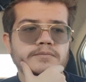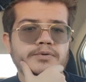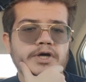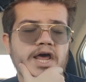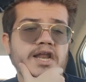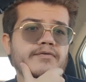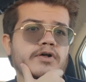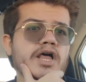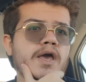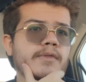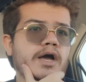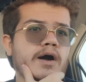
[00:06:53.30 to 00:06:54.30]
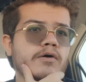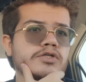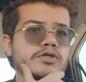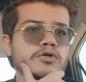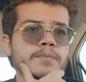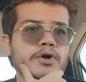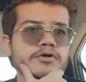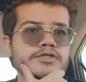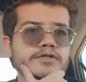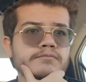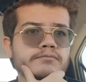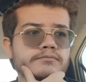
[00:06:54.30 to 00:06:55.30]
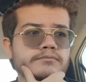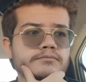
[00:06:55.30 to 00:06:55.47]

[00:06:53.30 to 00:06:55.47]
But I never claimed that I was a good person.